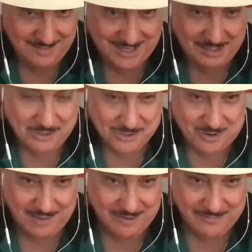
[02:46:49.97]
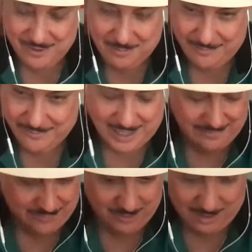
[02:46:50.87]
He was driving from, I
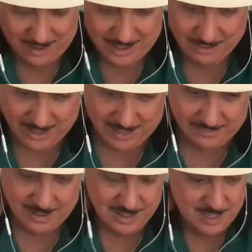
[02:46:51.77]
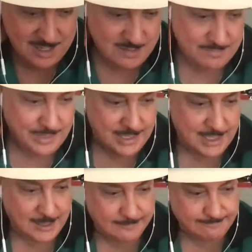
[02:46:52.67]
forgot, Fort Lauderdale, whatever. But
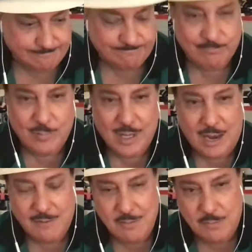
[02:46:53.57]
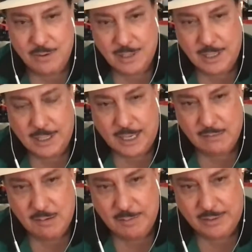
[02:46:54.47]
I
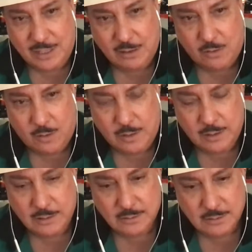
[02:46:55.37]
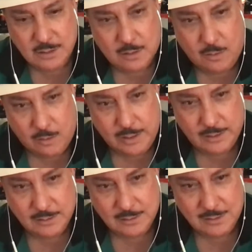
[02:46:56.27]
remember telling Corey,
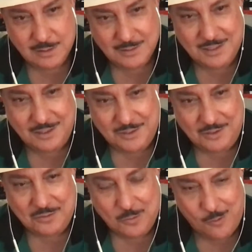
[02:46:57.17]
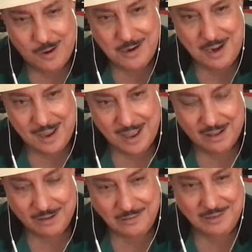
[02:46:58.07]
this is one
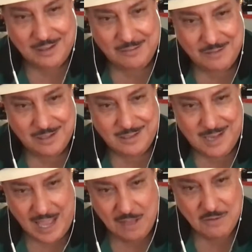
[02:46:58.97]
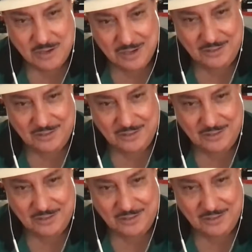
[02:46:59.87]
hell of a damn good